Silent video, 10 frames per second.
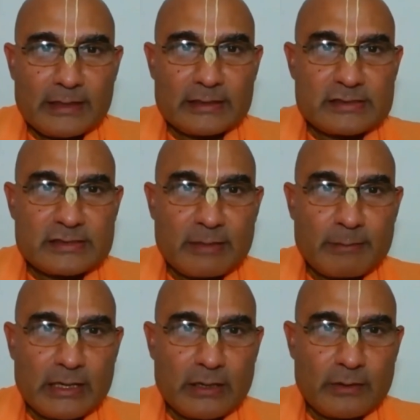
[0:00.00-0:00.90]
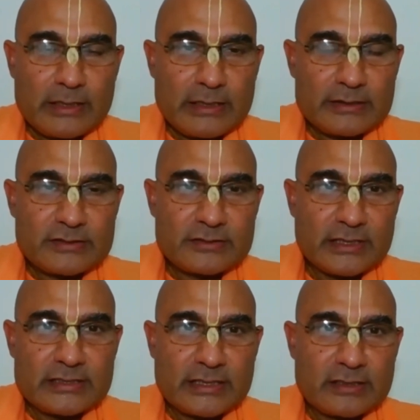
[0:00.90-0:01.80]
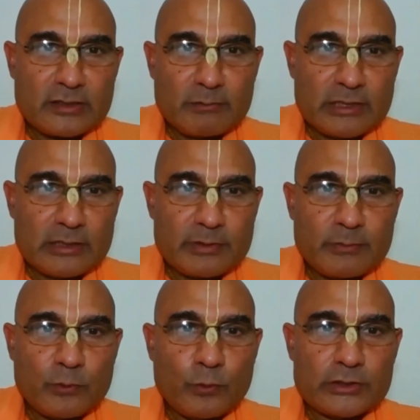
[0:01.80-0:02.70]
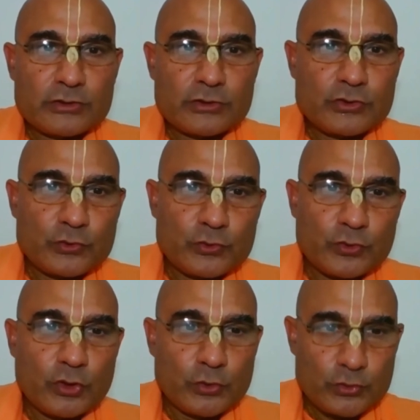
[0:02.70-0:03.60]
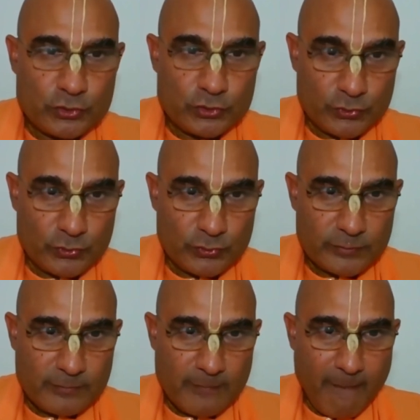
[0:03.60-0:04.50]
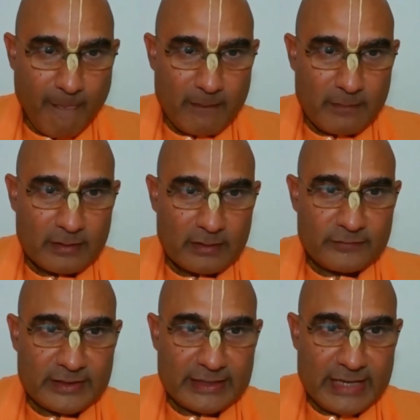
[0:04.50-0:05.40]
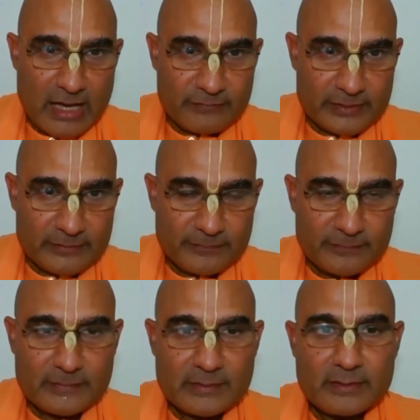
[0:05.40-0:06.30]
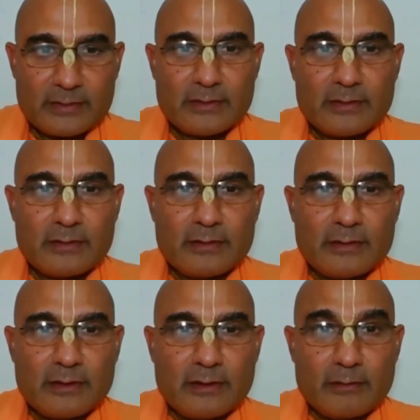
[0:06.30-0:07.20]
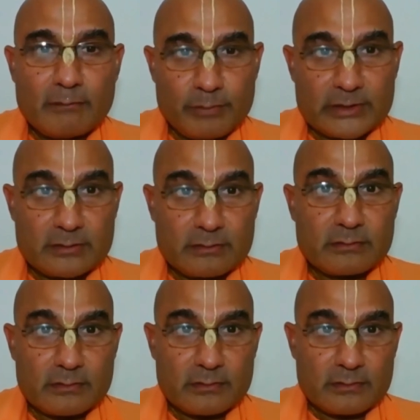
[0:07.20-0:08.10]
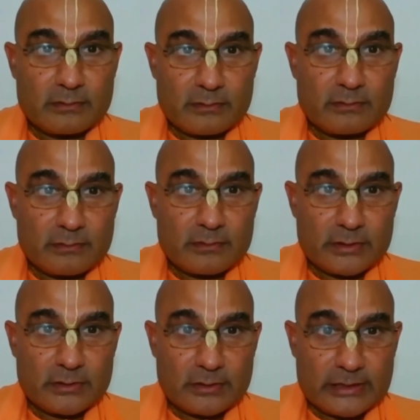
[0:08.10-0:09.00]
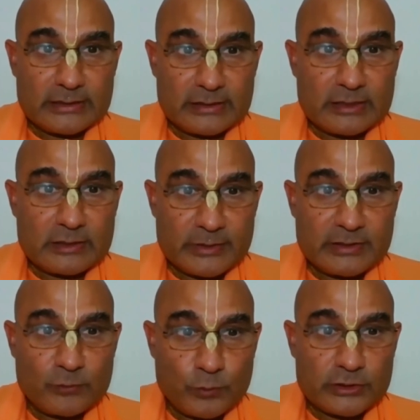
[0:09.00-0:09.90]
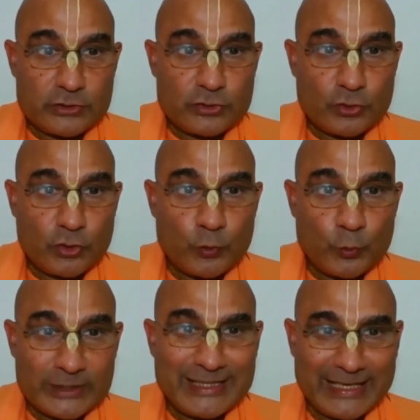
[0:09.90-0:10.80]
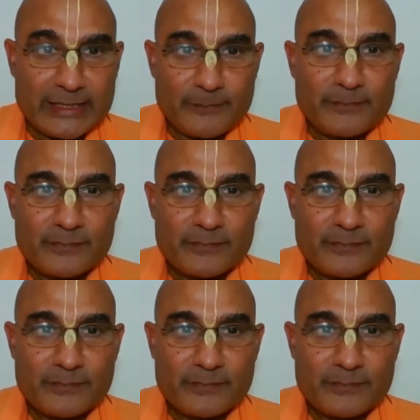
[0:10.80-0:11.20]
somehow Sri Chaitanya Mahaprabhu wanted to go to Vrindavan. But, Gadadhar Pandit wanted to go with him.